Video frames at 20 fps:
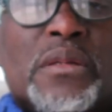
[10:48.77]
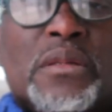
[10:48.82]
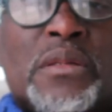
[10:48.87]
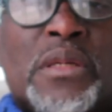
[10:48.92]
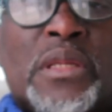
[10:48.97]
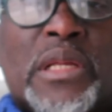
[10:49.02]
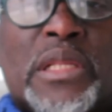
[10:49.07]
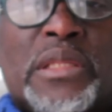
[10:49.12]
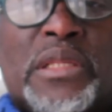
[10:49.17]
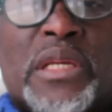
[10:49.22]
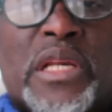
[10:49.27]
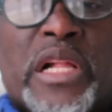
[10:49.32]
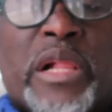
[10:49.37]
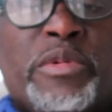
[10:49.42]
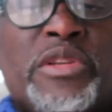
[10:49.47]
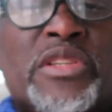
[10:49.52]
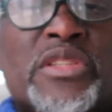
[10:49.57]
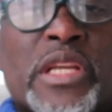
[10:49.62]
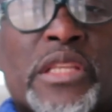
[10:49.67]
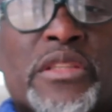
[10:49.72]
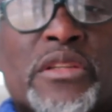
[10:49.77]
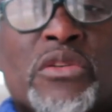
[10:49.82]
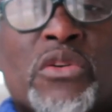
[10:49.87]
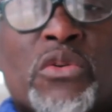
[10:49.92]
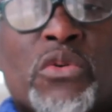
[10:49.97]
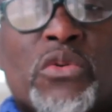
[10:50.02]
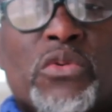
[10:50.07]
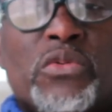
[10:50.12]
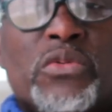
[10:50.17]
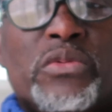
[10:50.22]
then I think I'll be set to
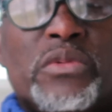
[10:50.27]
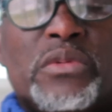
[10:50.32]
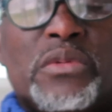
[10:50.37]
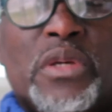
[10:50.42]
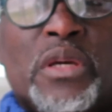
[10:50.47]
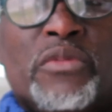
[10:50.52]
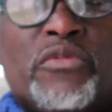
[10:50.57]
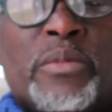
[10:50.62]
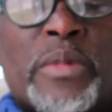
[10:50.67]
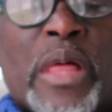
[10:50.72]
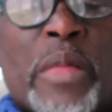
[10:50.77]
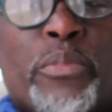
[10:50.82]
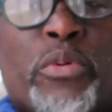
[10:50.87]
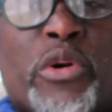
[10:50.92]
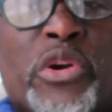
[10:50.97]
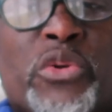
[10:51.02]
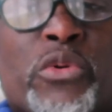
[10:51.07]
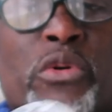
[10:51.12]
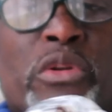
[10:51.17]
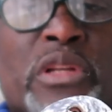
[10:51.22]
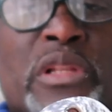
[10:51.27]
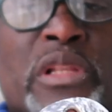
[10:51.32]
go. From that point on,